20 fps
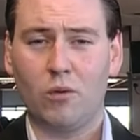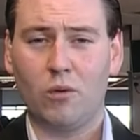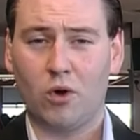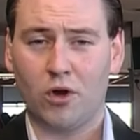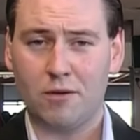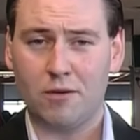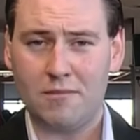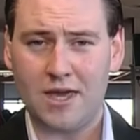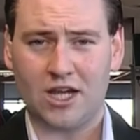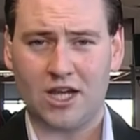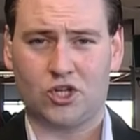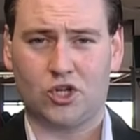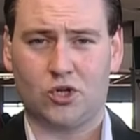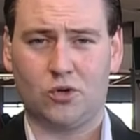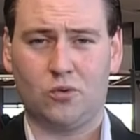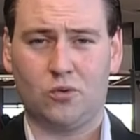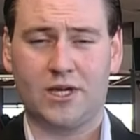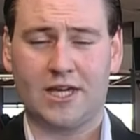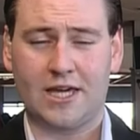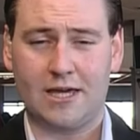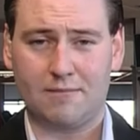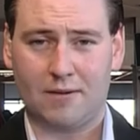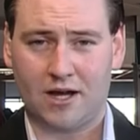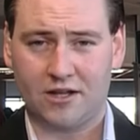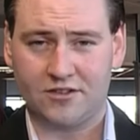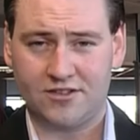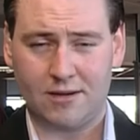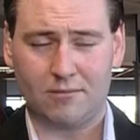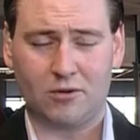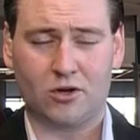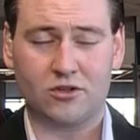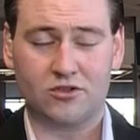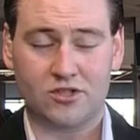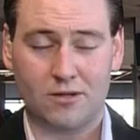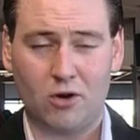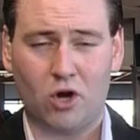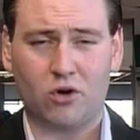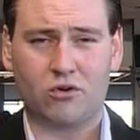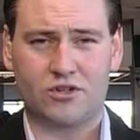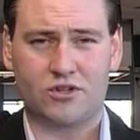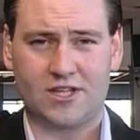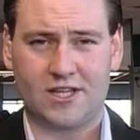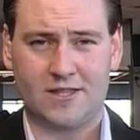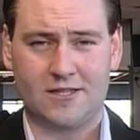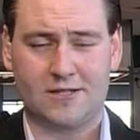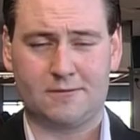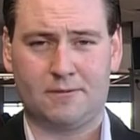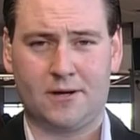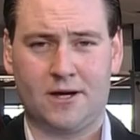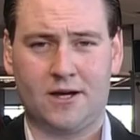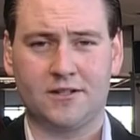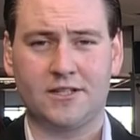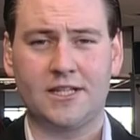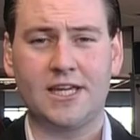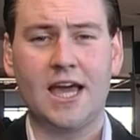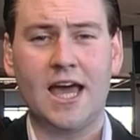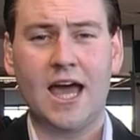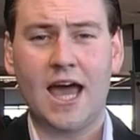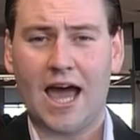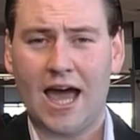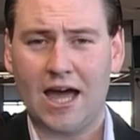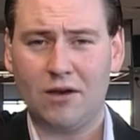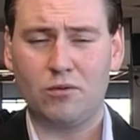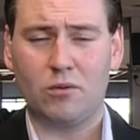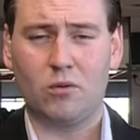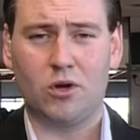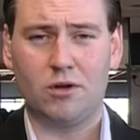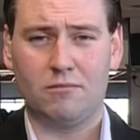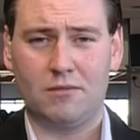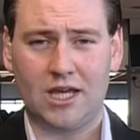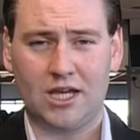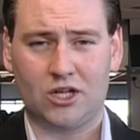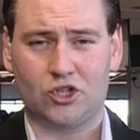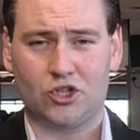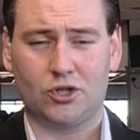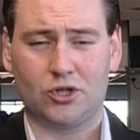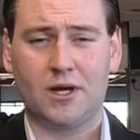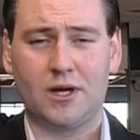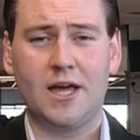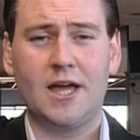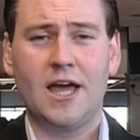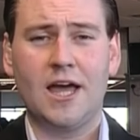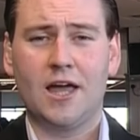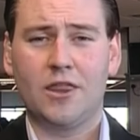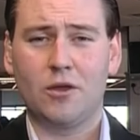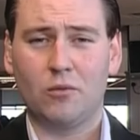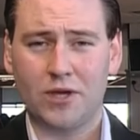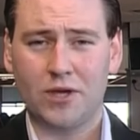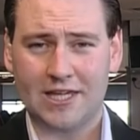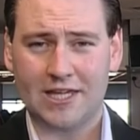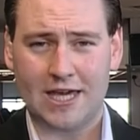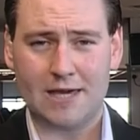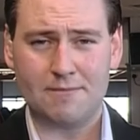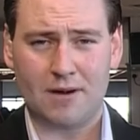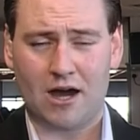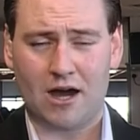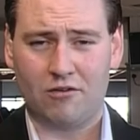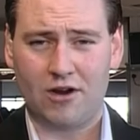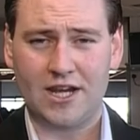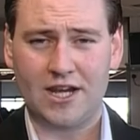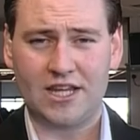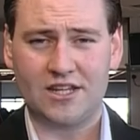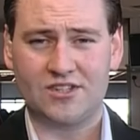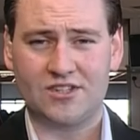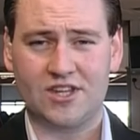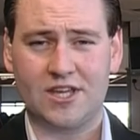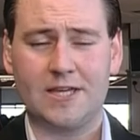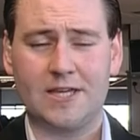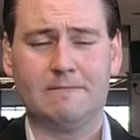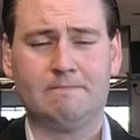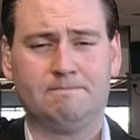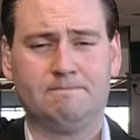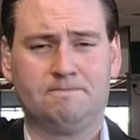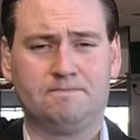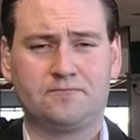We want to make sure we keep our democracy in this party, and we want to make sure that we keep our NEC.